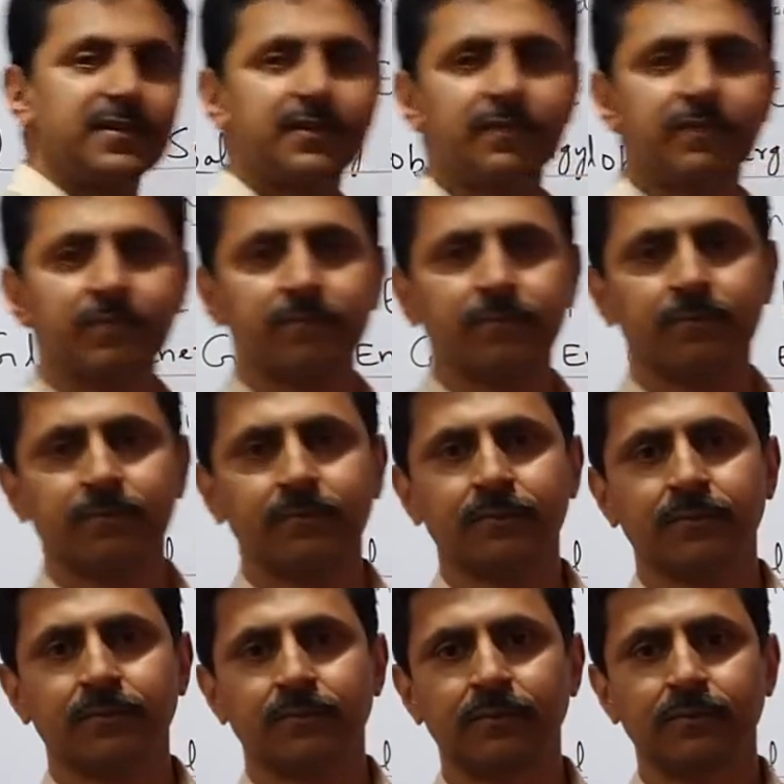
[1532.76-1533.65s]

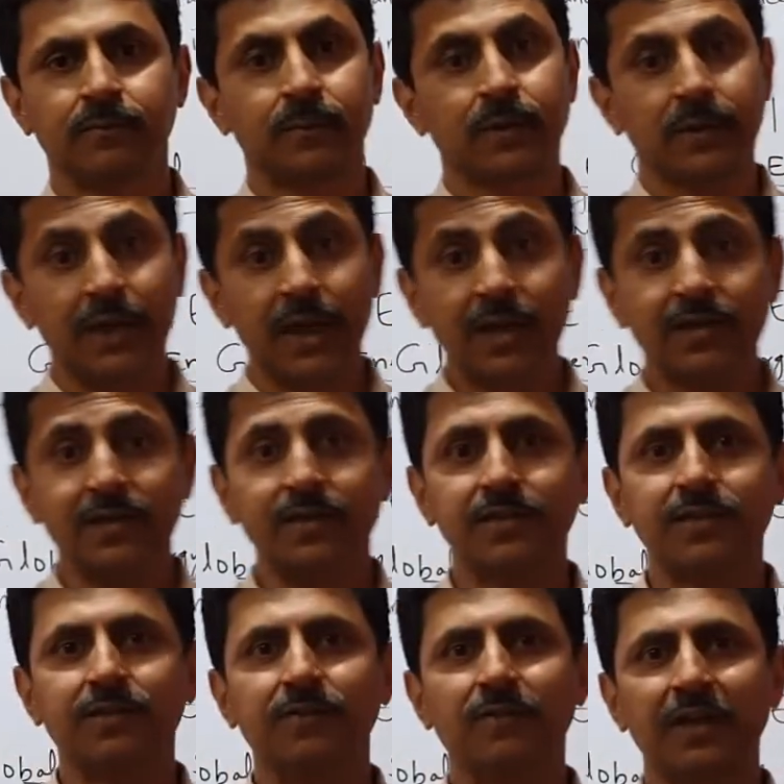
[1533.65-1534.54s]
Yes, we can do it
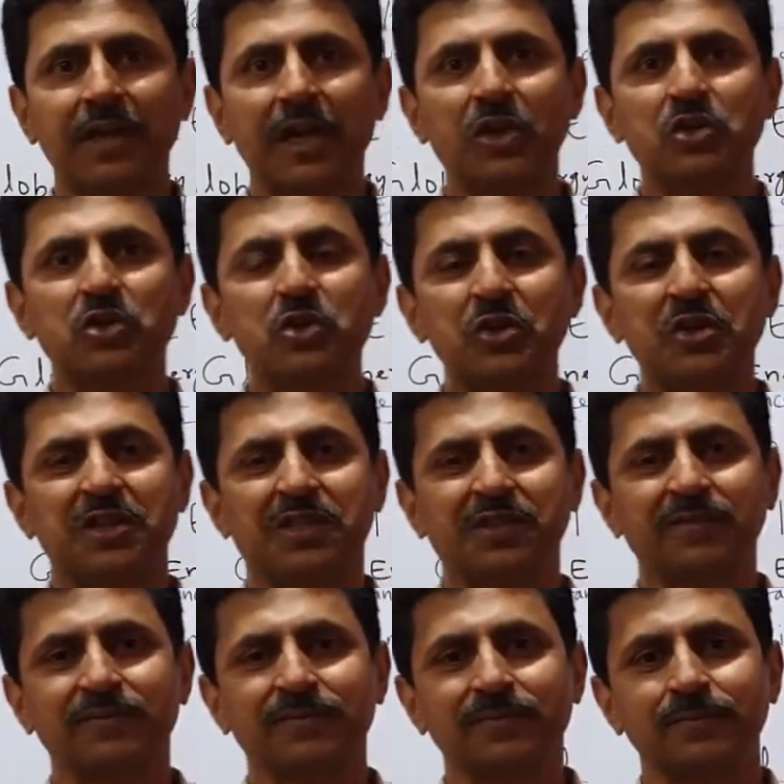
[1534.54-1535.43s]

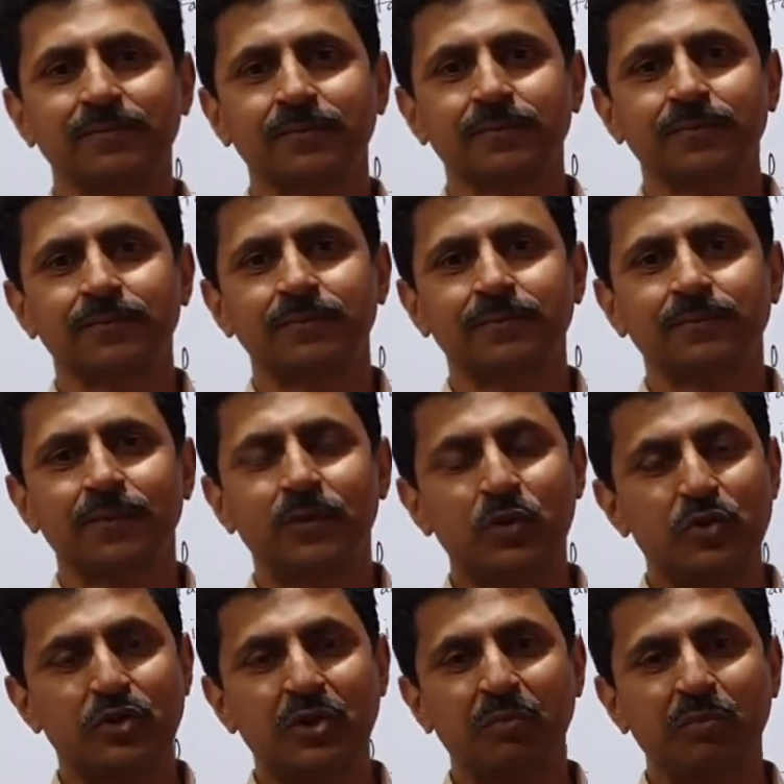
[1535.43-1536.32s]
using power
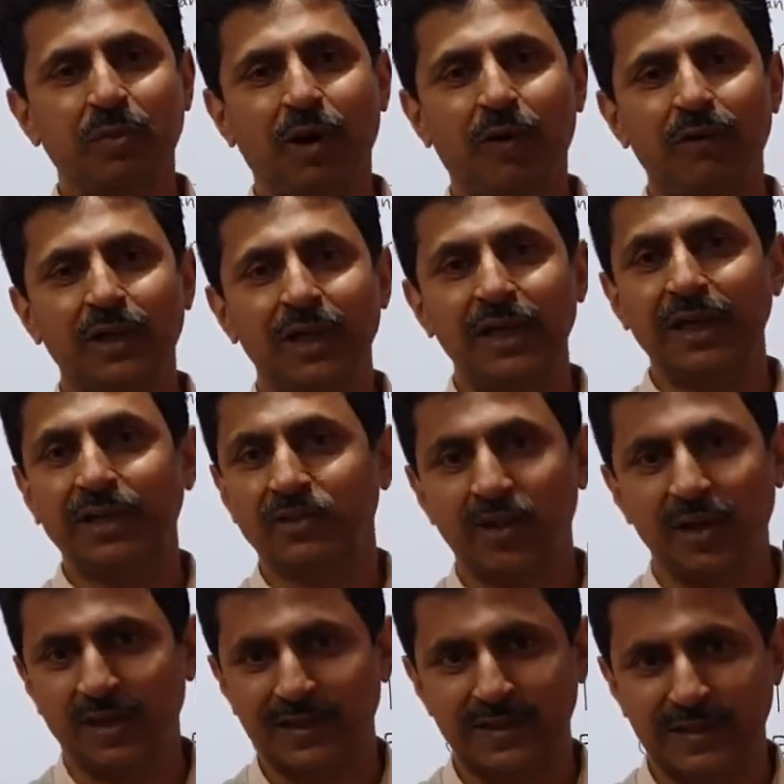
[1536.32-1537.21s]
electronics technology.
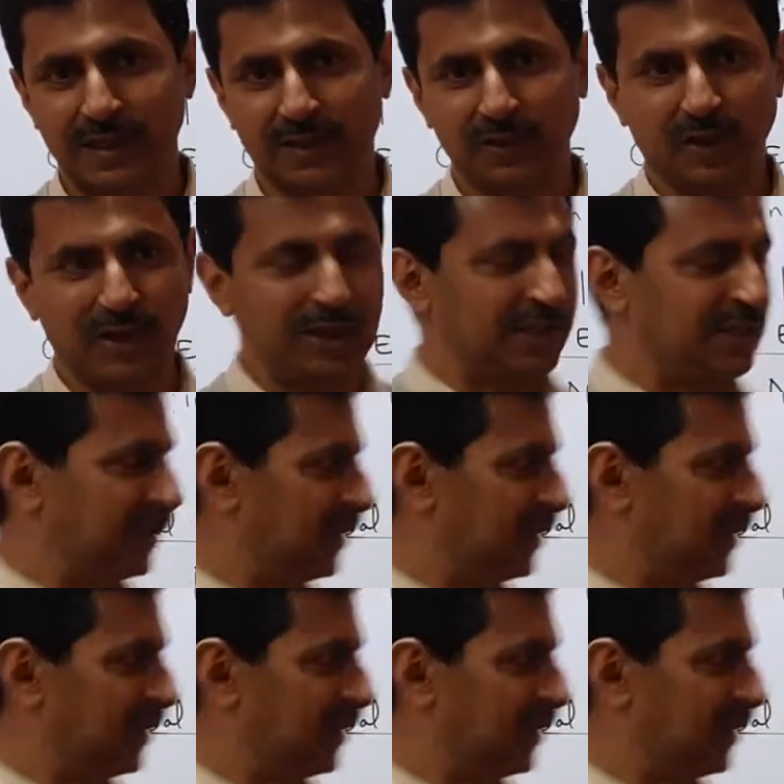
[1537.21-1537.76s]
How?